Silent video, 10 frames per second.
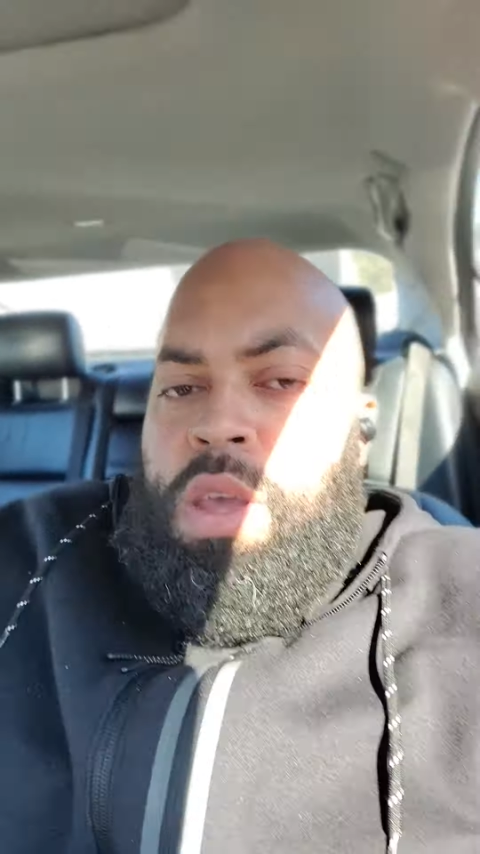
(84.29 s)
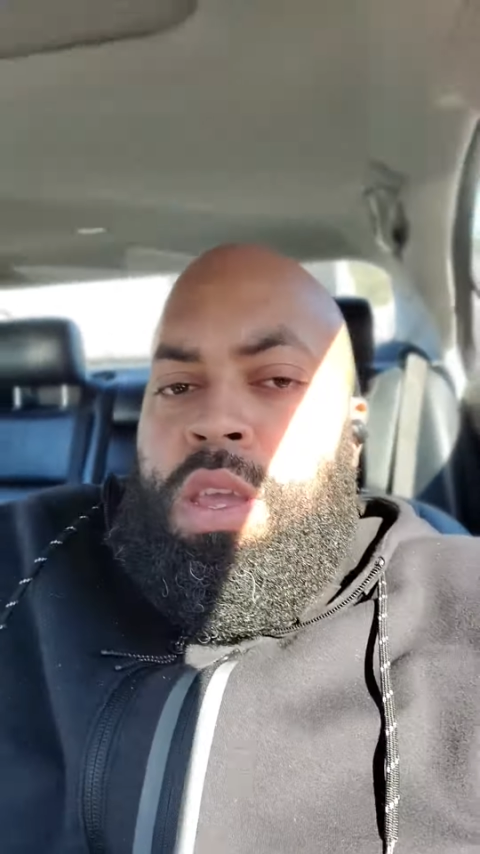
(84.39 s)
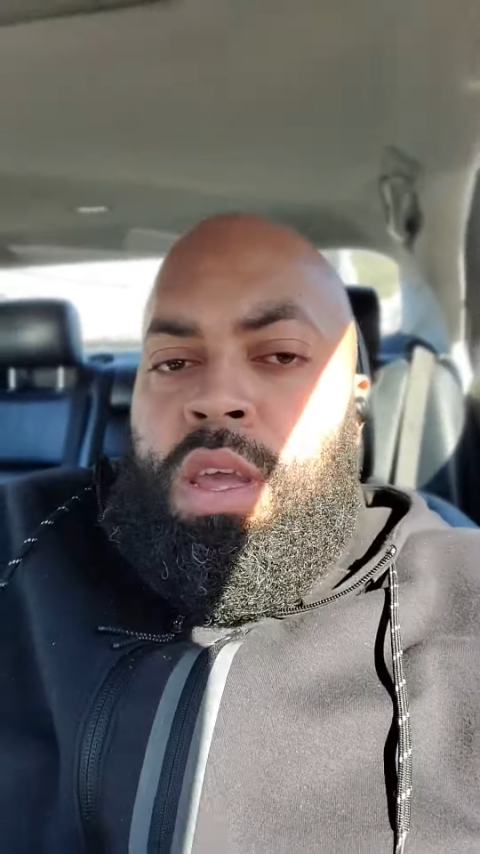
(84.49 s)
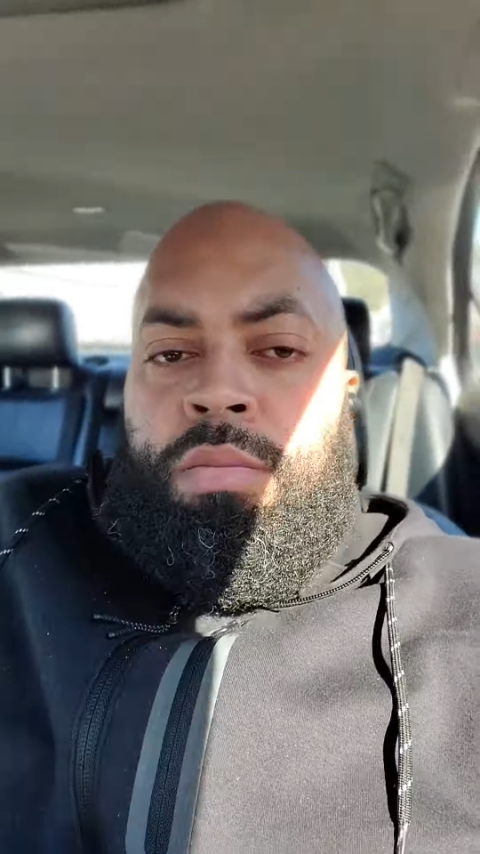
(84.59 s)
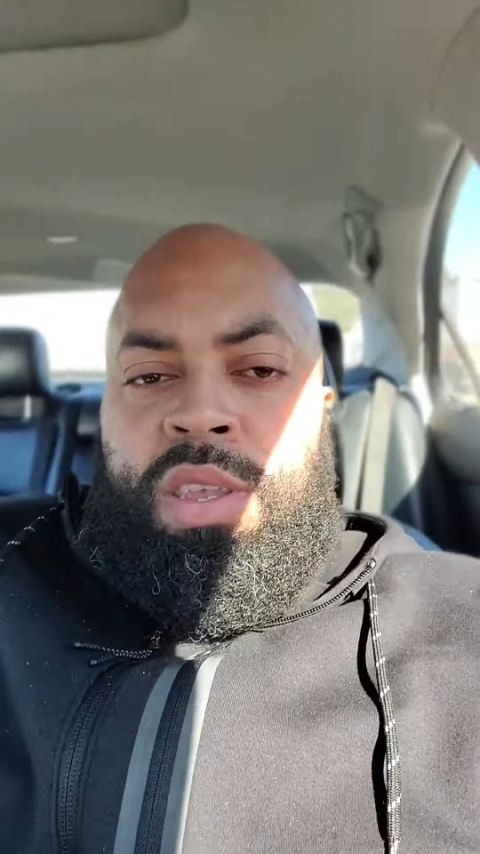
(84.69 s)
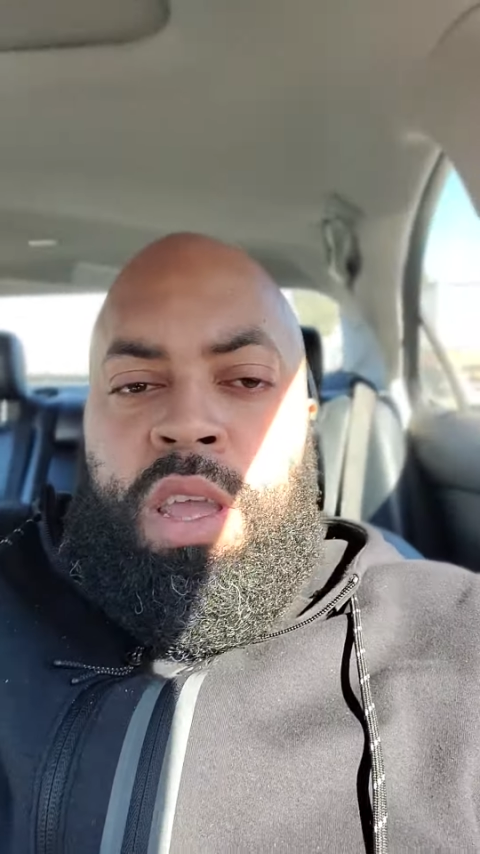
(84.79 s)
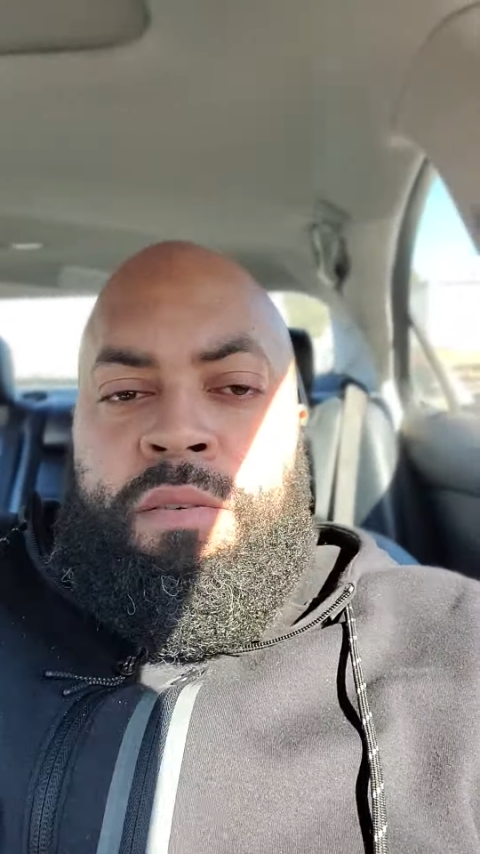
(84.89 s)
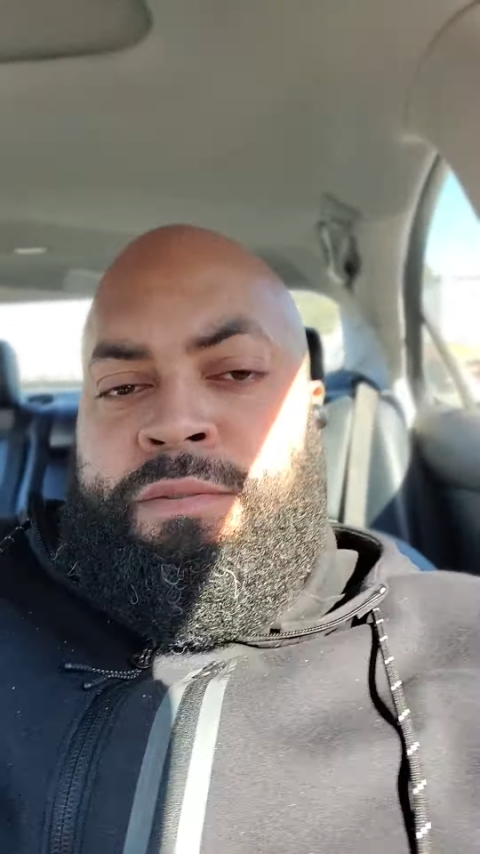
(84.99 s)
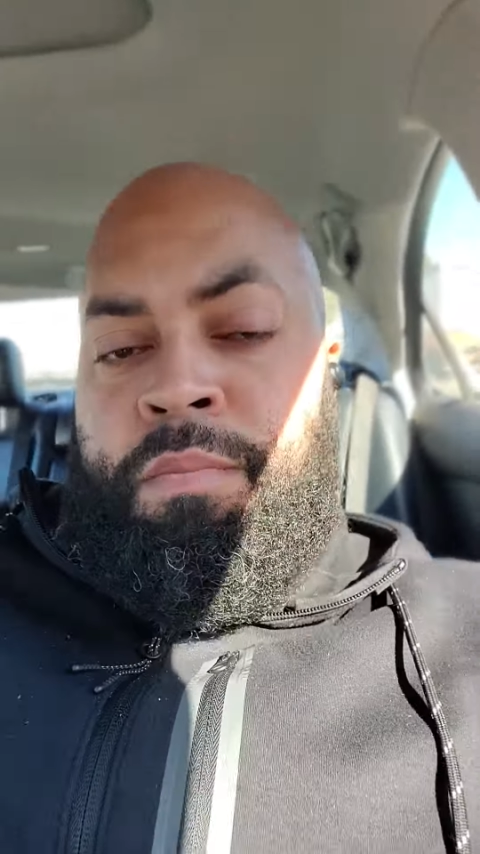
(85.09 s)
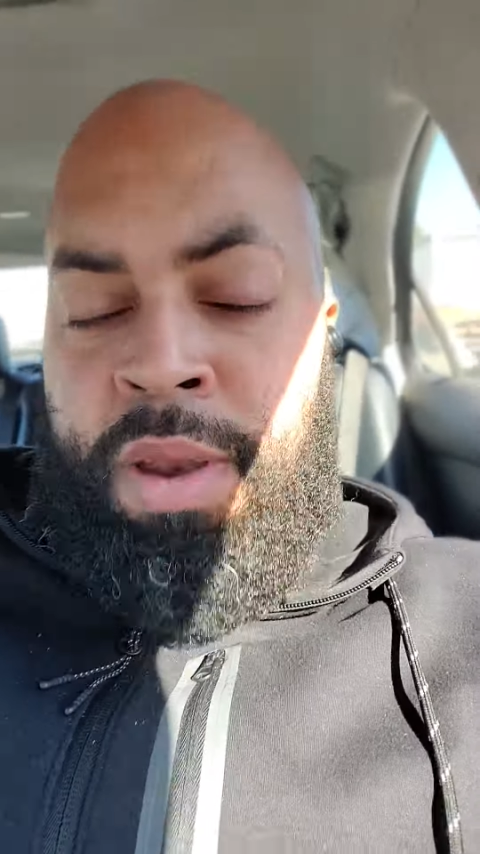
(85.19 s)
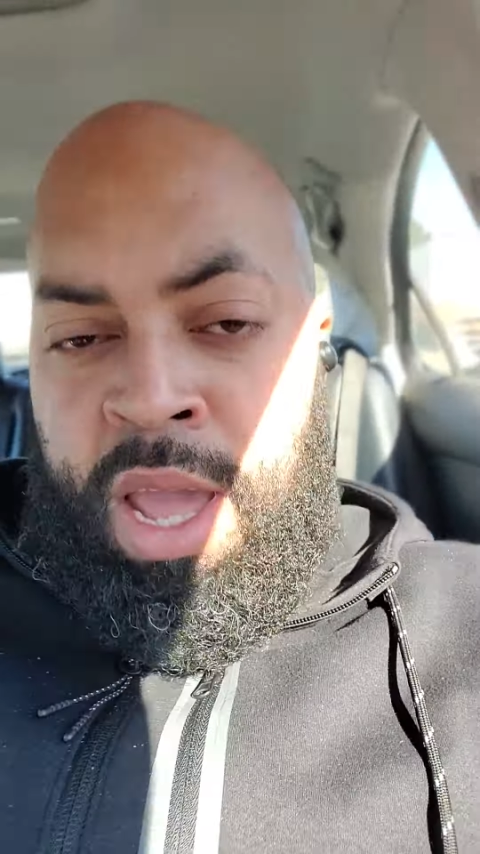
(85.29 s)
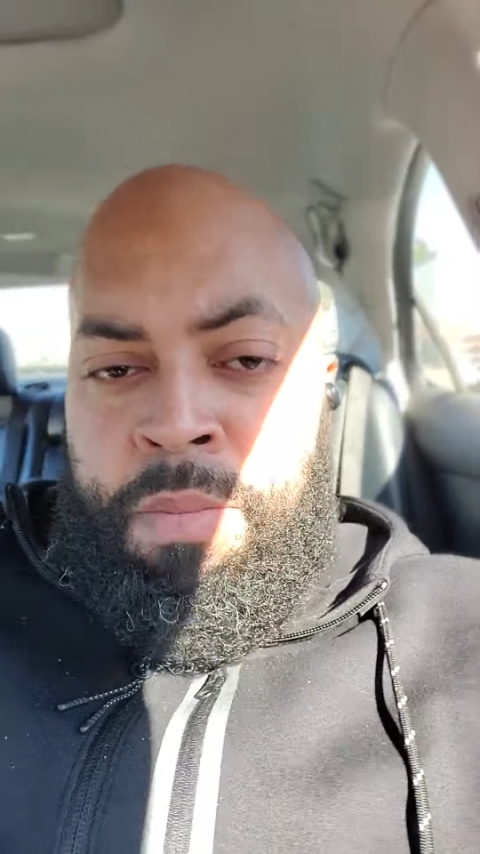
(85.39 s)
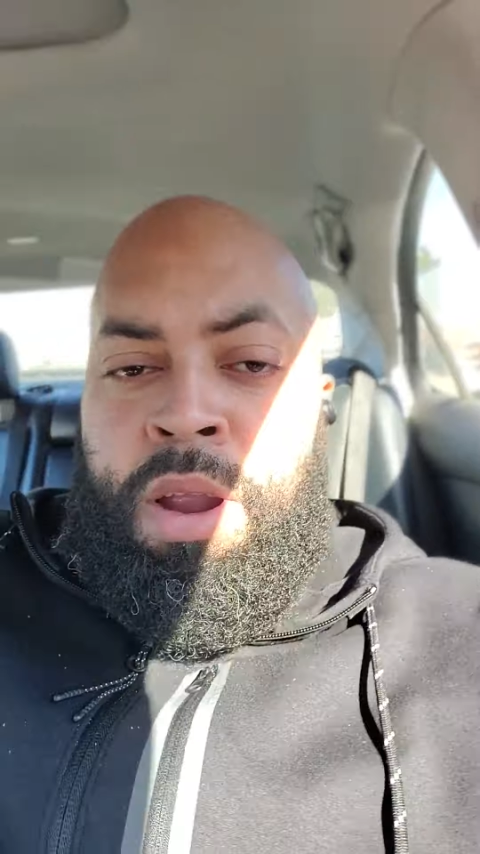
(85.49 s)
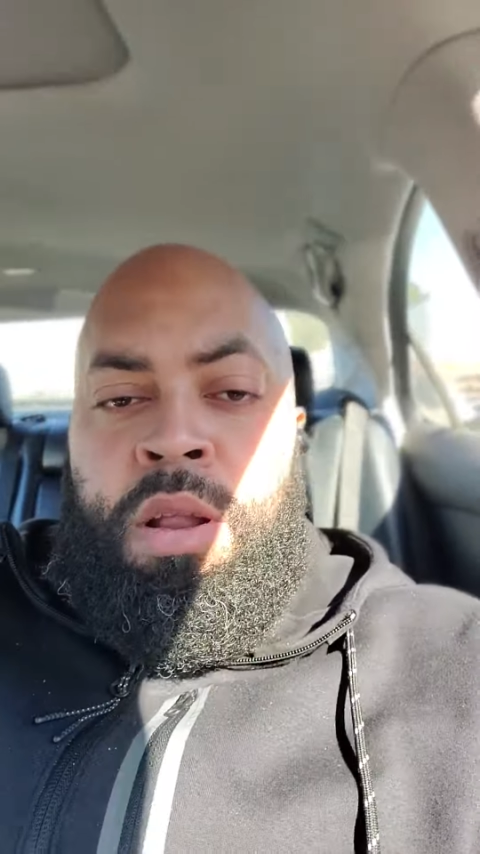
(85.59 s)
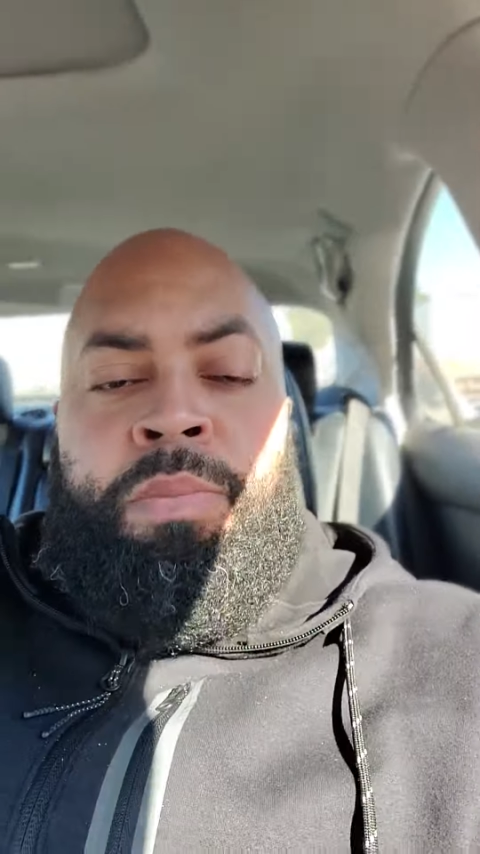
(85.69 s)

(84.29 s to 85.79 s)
You know what I'm saying, from damn near the